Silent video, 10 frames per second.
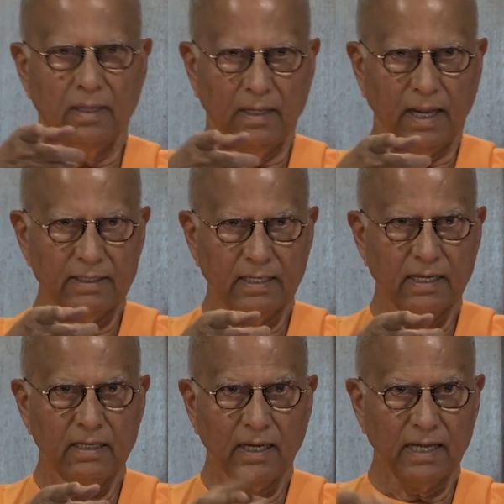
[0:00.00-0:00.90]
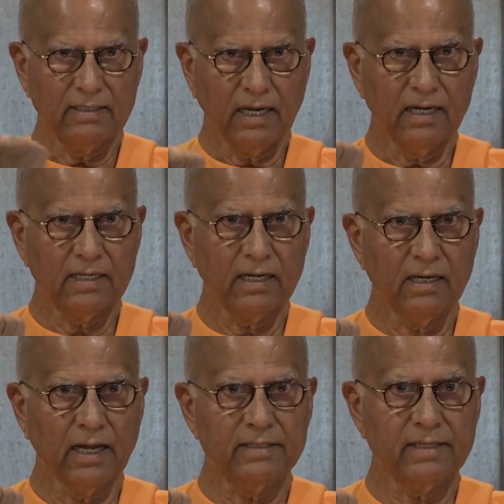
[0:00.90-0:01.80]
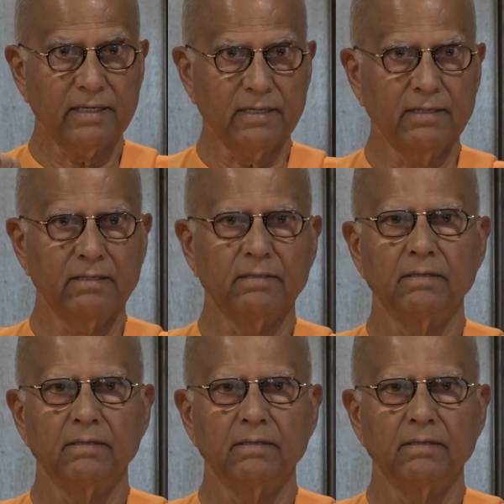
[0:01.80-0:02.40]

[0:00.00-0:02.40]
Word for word: like the, like the hurricane lantern.